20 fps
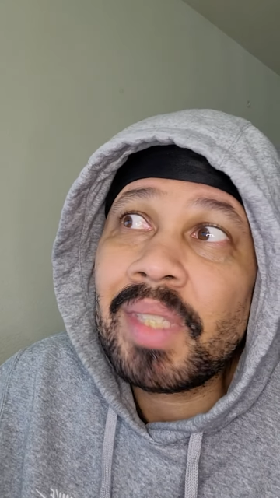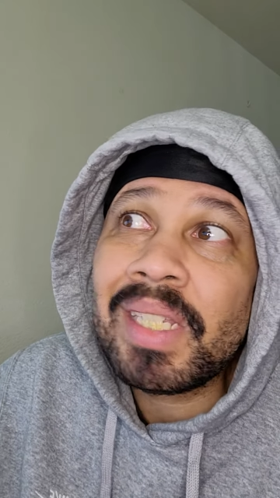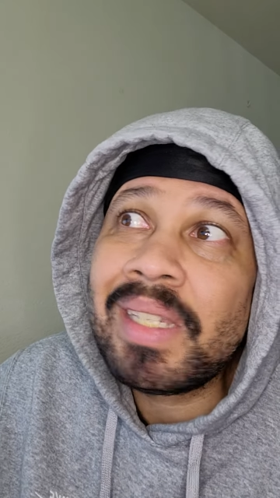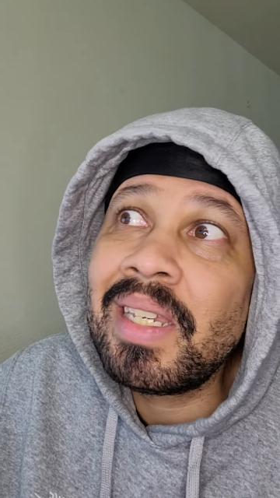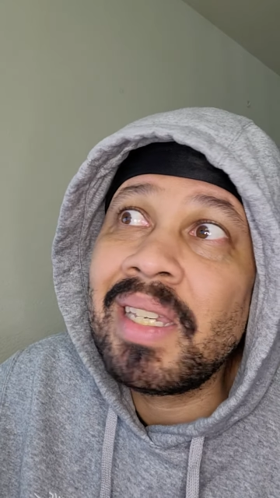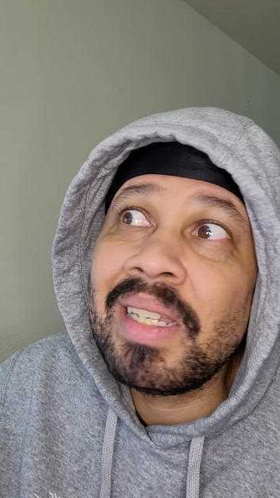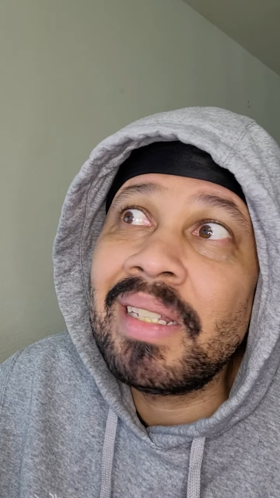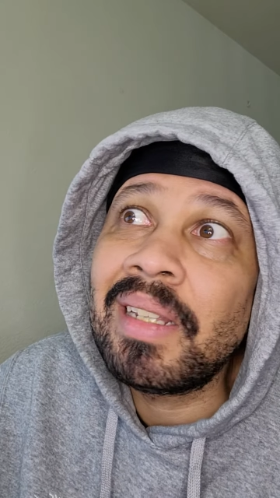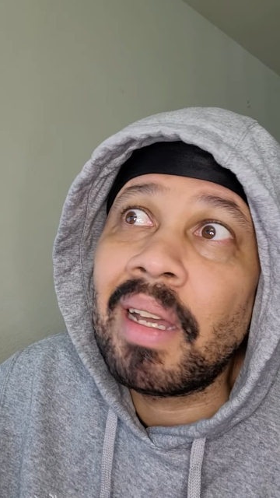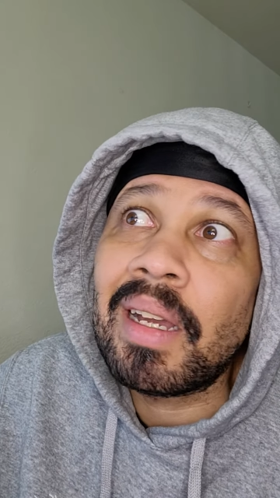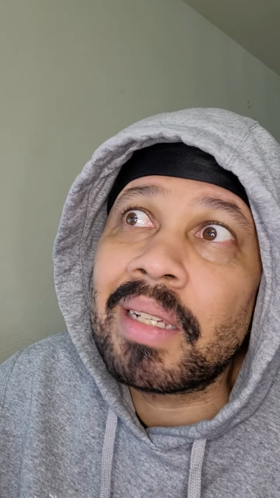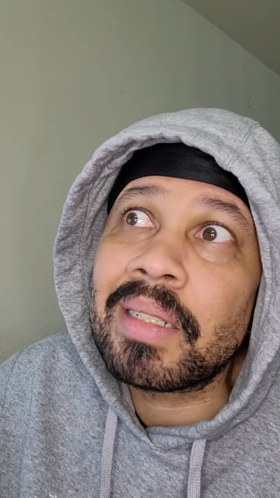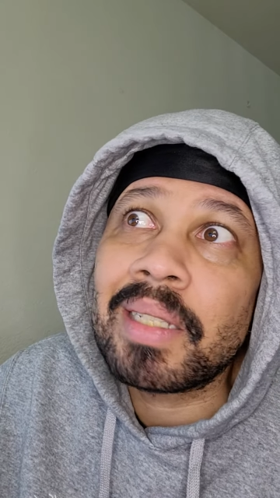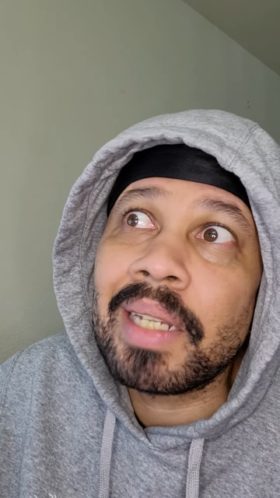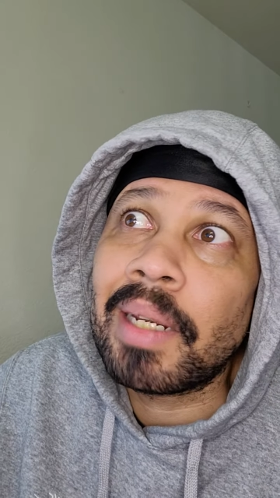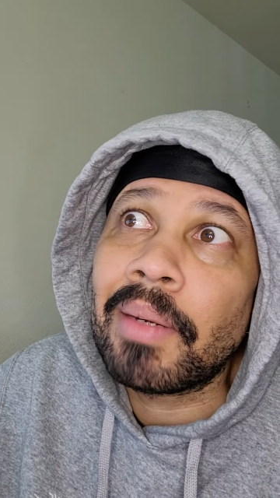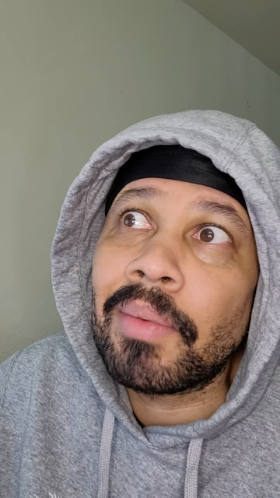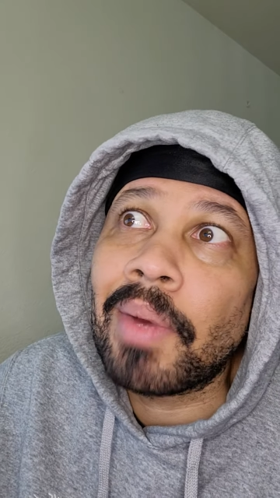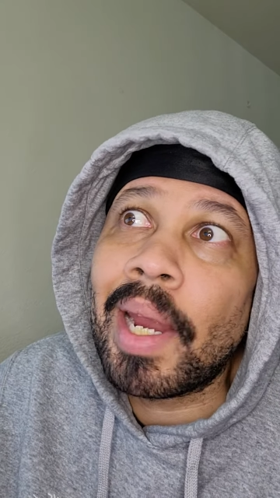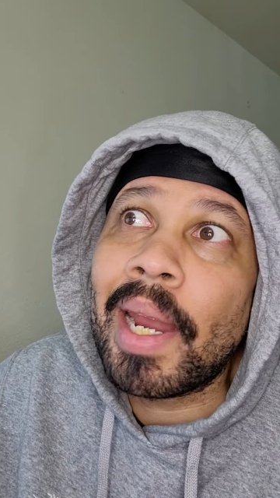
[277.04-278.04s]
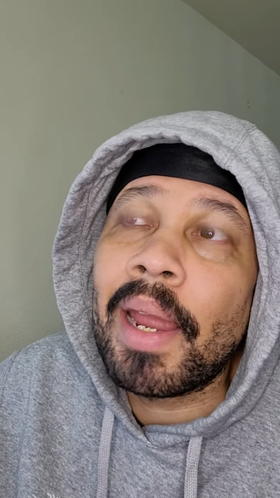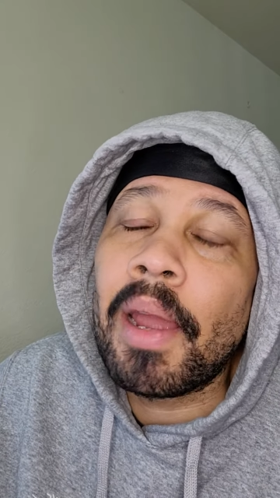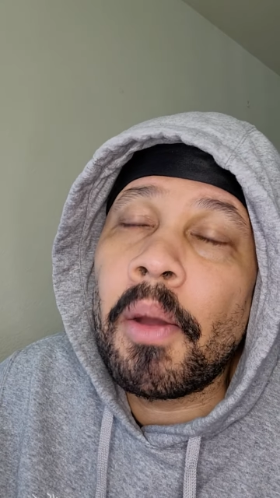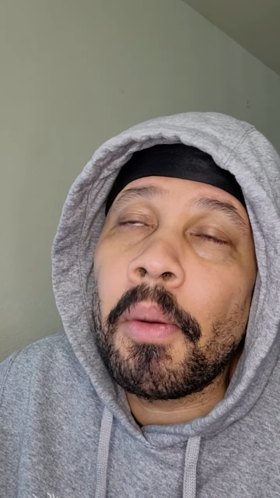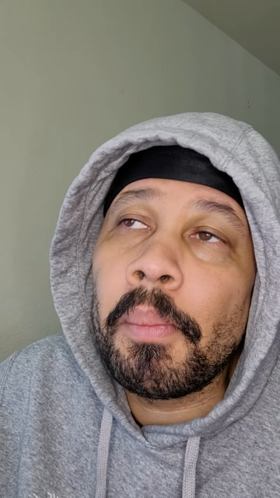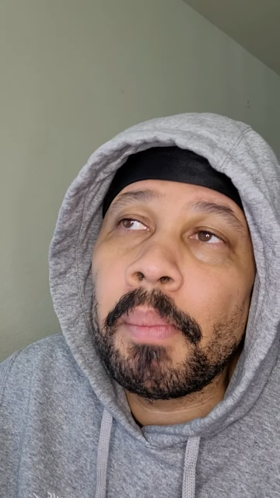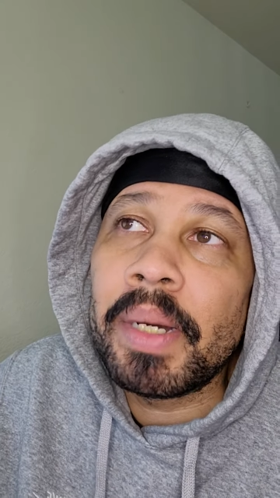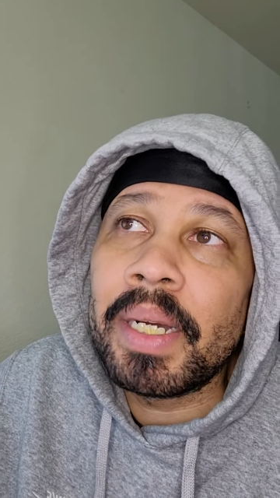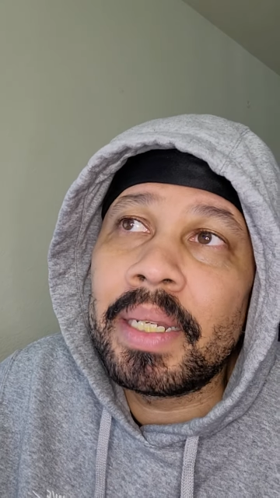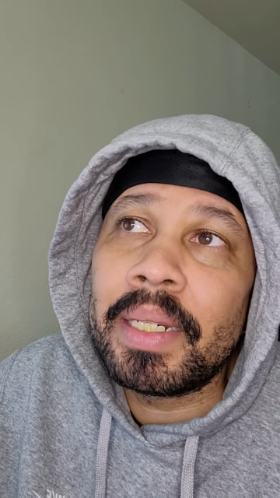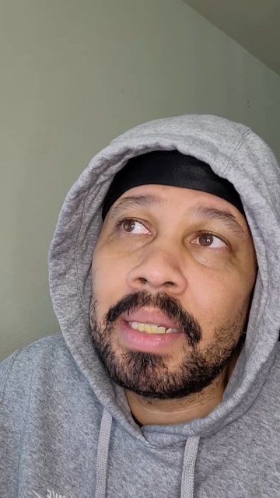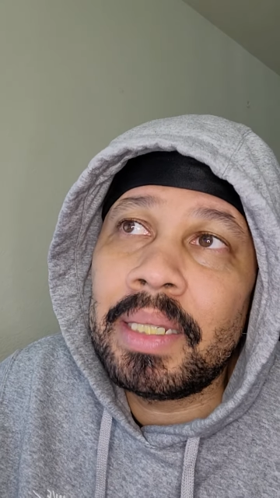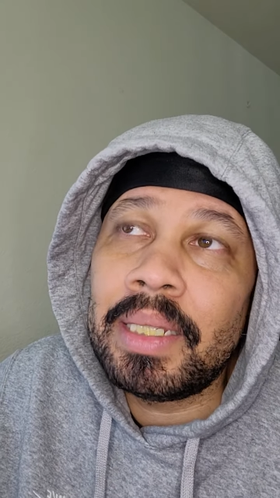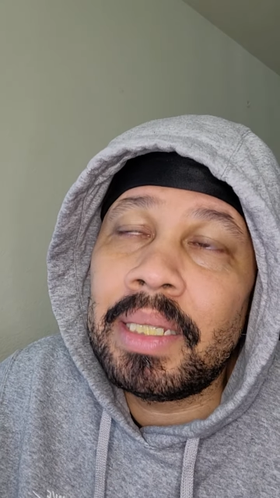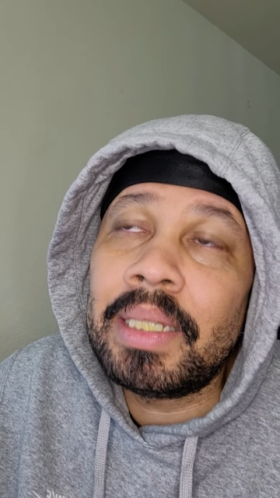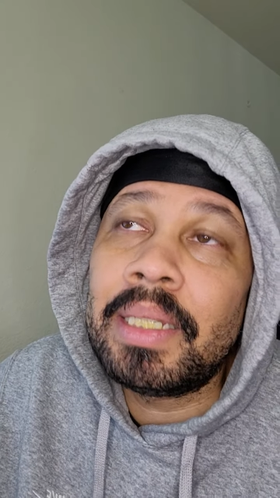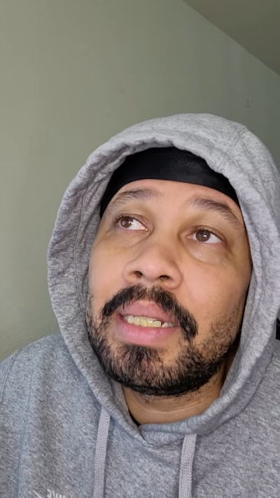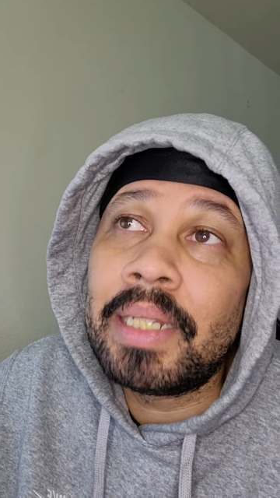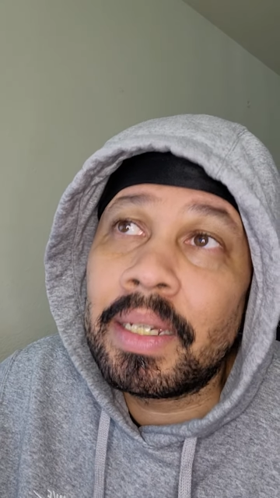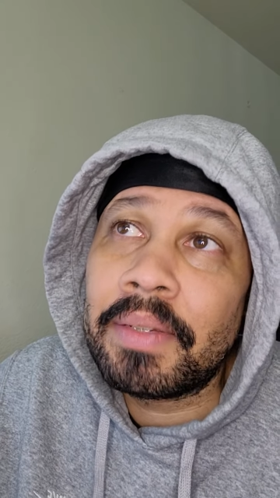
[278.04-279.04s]
He lost that round, but
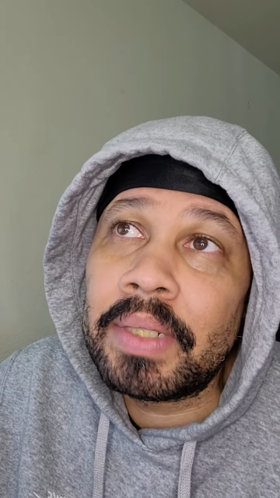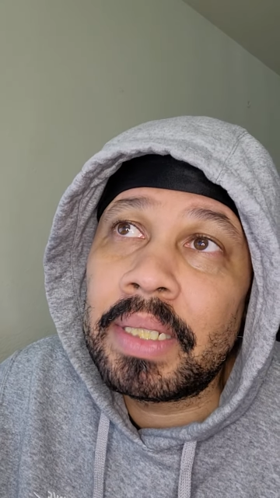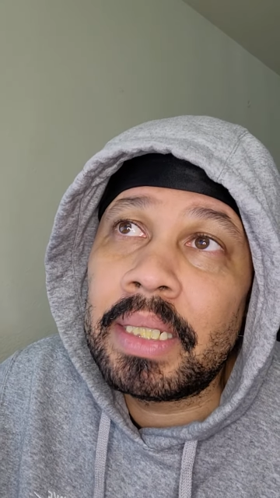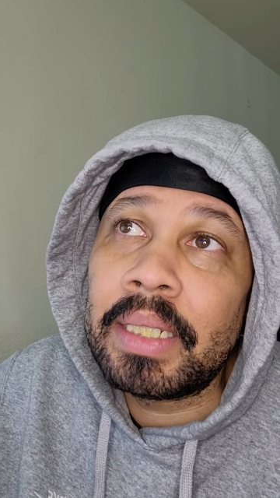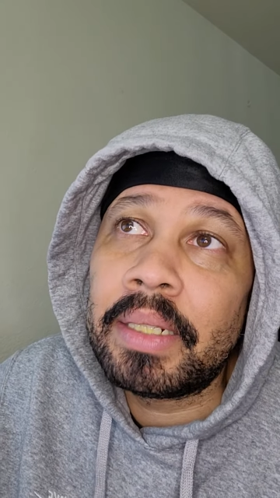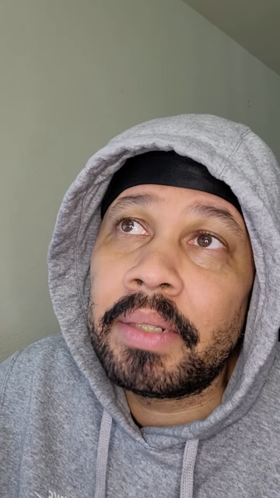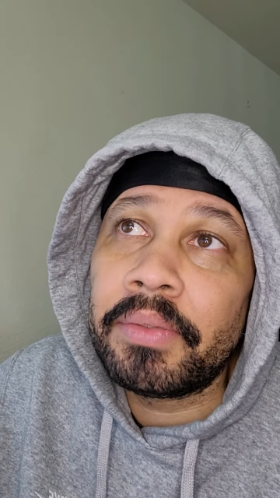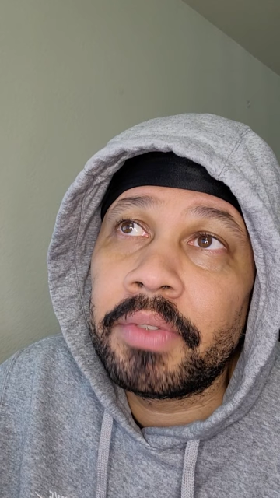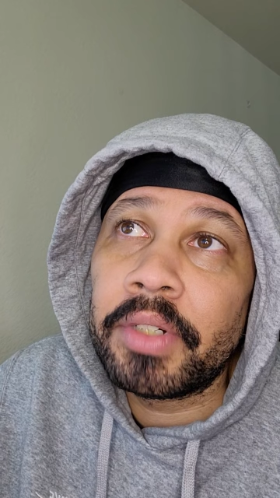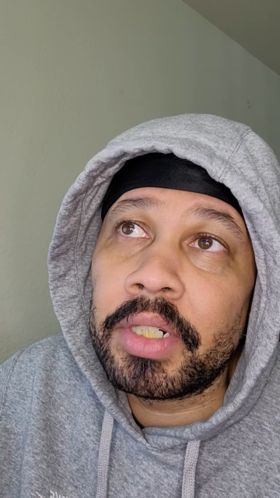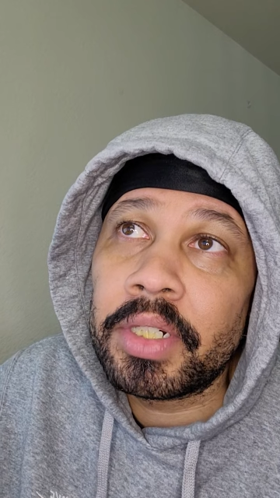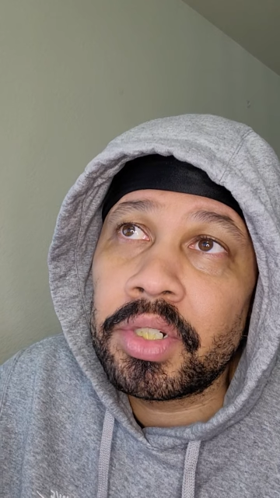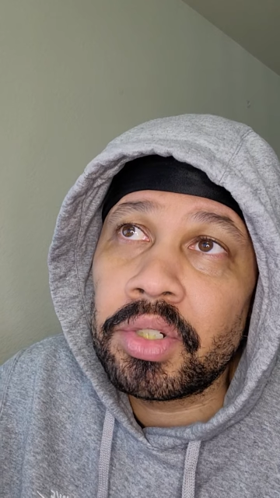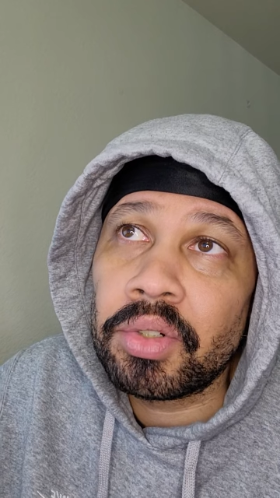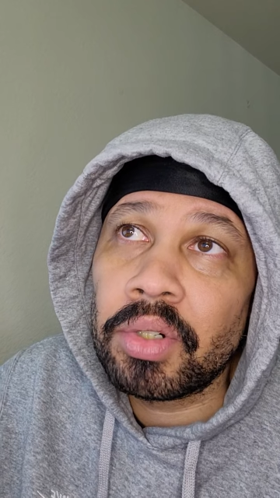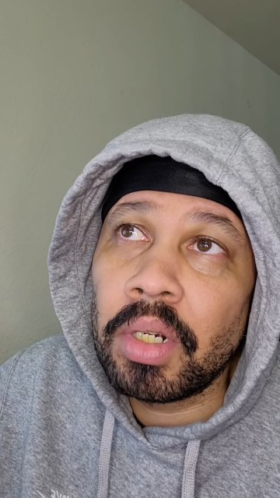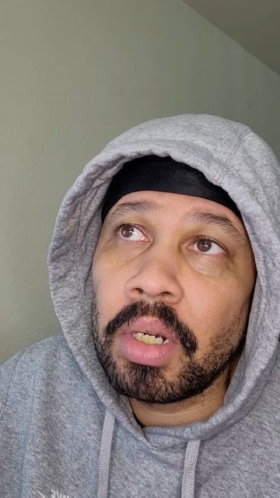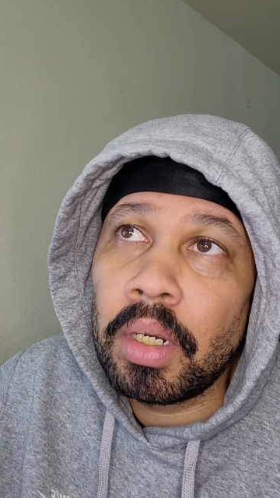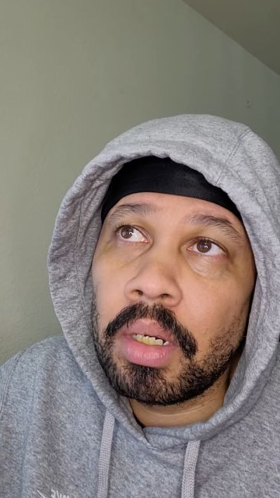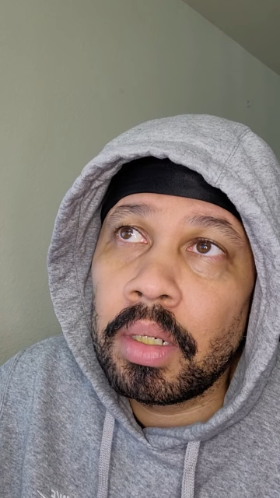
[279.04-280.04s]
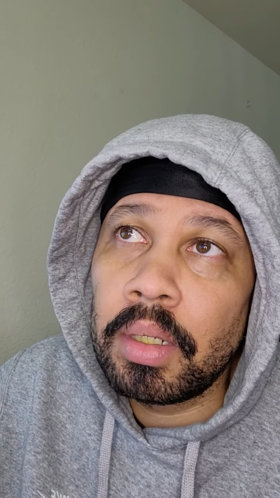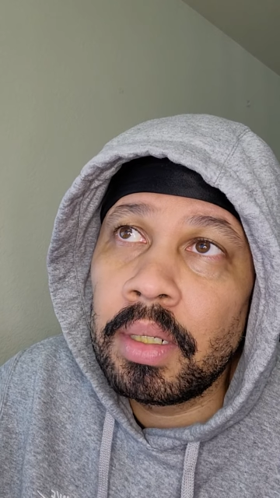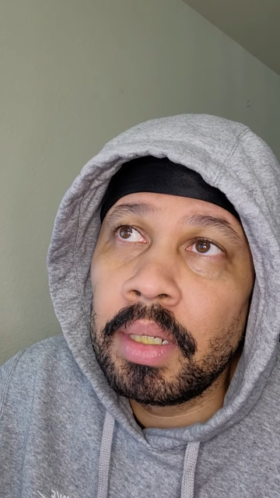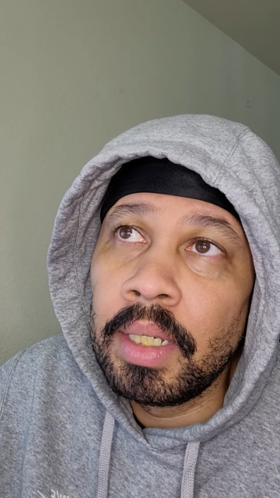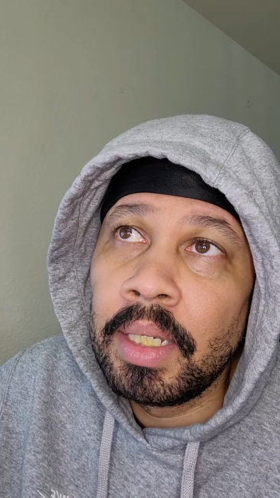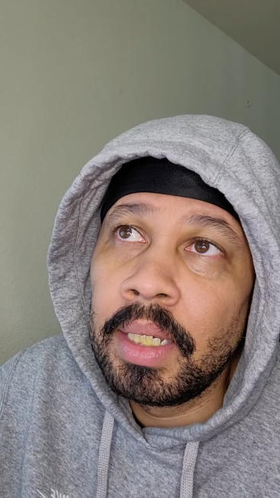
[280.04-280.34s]
he definitely ended very strong.